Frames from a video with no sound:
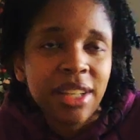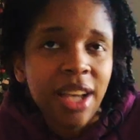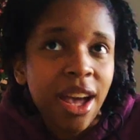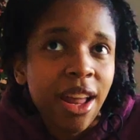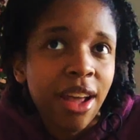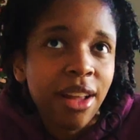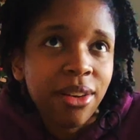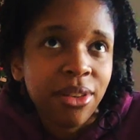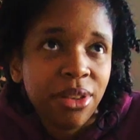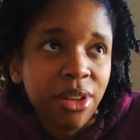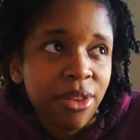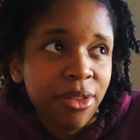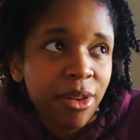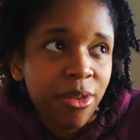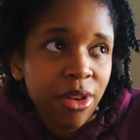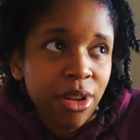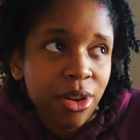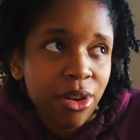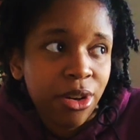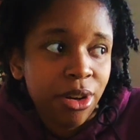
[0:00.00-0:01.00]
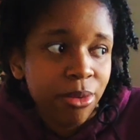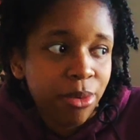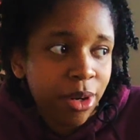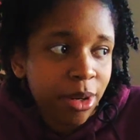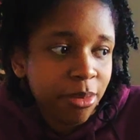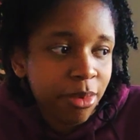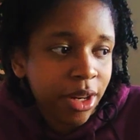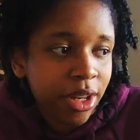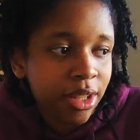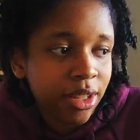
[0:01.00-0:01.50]
and I don't know if I want to go on
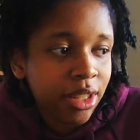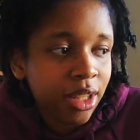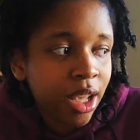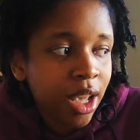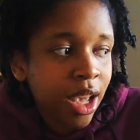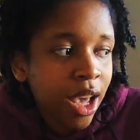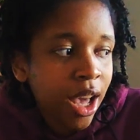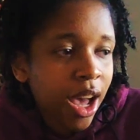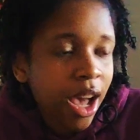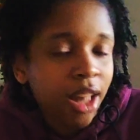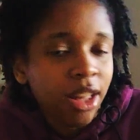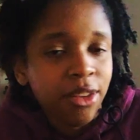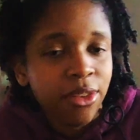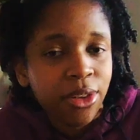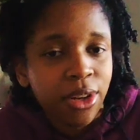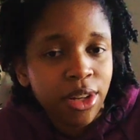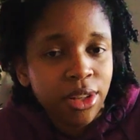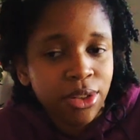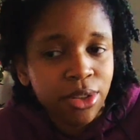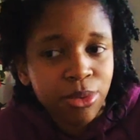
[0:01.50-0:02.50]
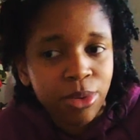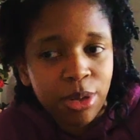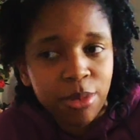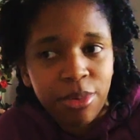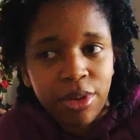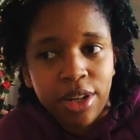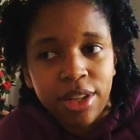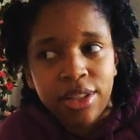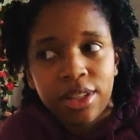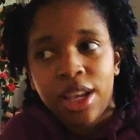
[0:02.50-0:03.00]
WordPress. I don't even know how to use
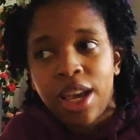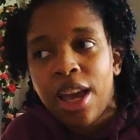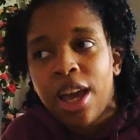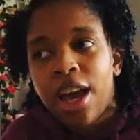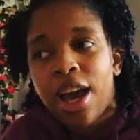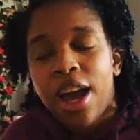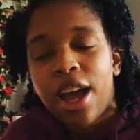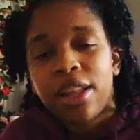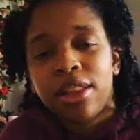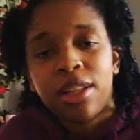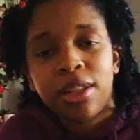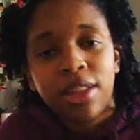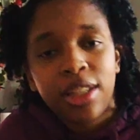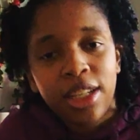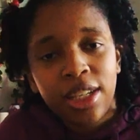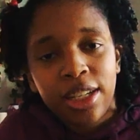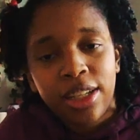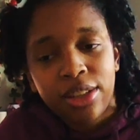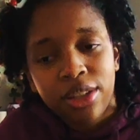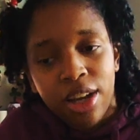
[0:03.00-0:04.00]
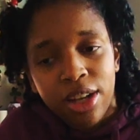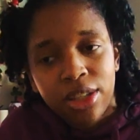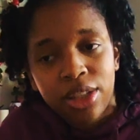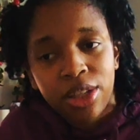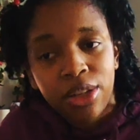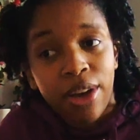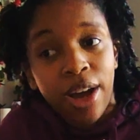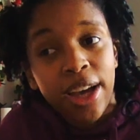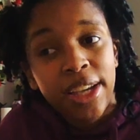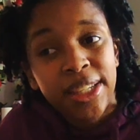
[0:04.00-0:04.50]
WordPress. the thing is
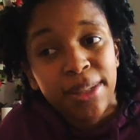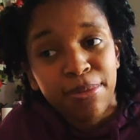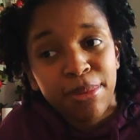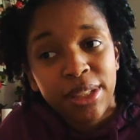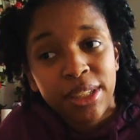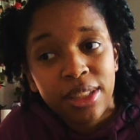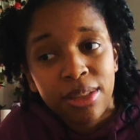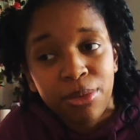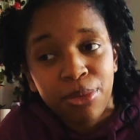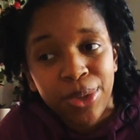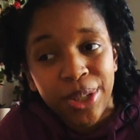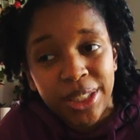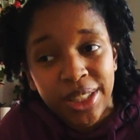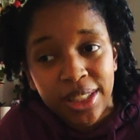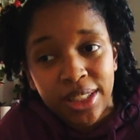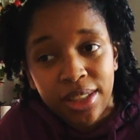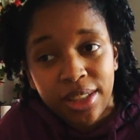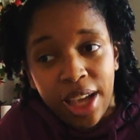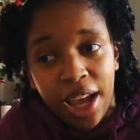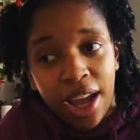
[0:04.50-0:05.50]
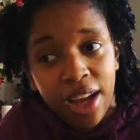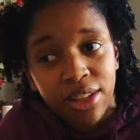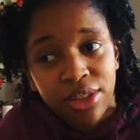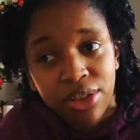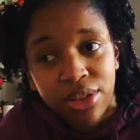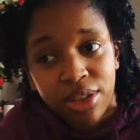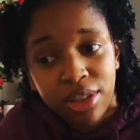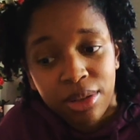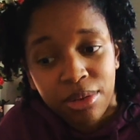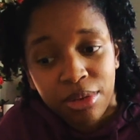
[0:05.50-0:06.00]
also, Wix is
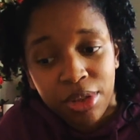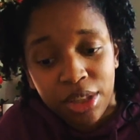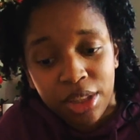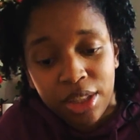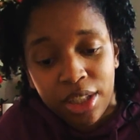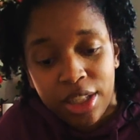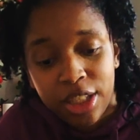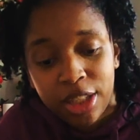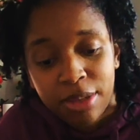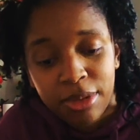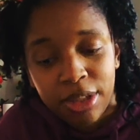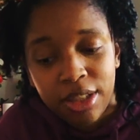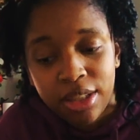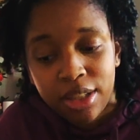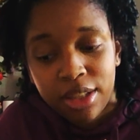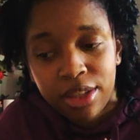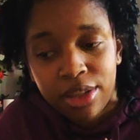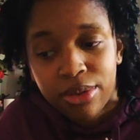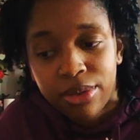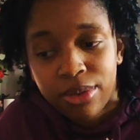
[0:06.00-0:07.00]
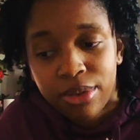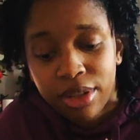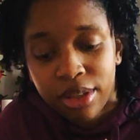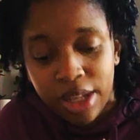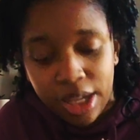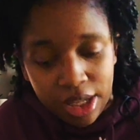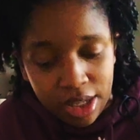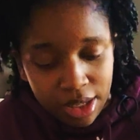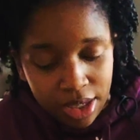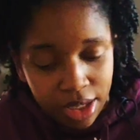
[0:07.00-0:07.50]
actually really expensive.
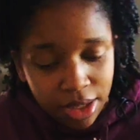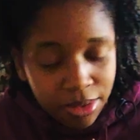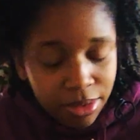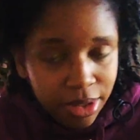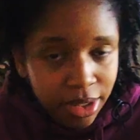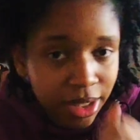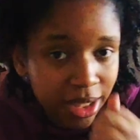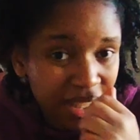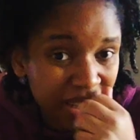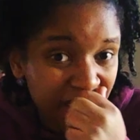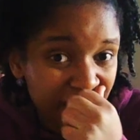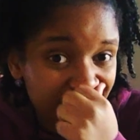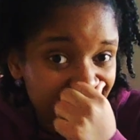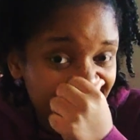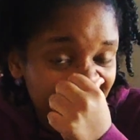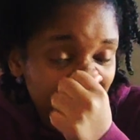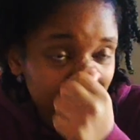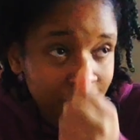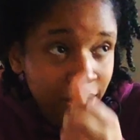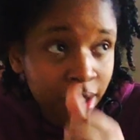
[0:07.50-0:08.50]
Like, it really is.